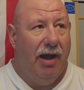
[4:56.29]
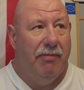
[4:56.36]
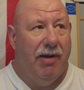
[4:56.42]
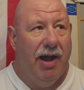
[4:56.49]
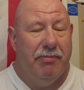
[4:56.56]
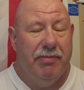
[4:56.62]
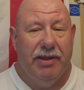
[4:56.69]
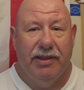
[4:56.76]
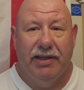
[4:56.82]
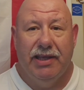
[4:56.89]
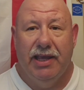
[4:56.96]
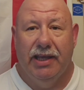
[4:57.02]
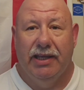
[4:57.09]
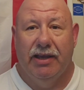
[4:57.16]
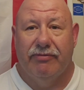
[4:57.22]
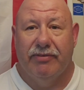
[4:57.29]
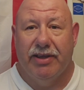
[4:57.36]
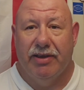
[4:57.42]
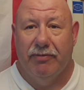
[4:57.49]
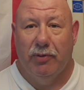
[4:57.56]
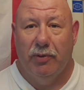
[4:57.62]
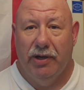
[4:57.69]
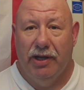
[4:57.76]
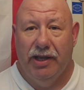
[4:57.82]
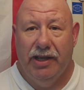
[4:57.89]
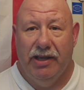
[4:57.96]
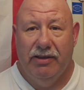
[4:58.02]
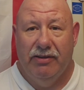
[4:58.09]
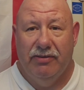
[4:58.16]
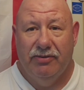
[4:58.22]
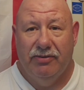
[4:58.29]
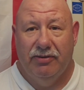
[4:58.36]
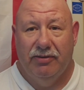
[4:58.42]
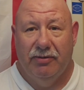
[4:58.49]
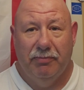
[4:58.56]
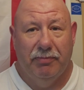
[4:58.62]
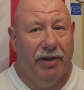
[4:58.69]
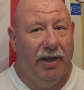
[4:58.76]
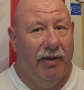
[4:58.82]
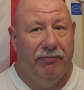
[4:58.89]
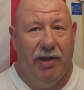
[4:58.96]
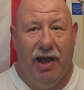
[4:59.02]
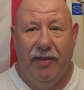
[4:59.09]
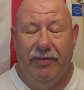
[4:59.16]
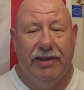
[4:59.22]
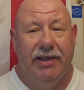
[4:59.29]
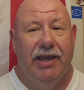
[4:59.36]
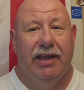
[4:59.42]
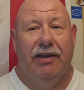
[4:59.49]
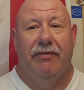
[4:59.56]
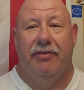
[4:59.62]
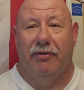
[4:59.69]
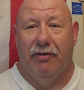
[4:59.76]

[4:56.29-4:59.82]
I might be the king of giveaways, but I'm not the king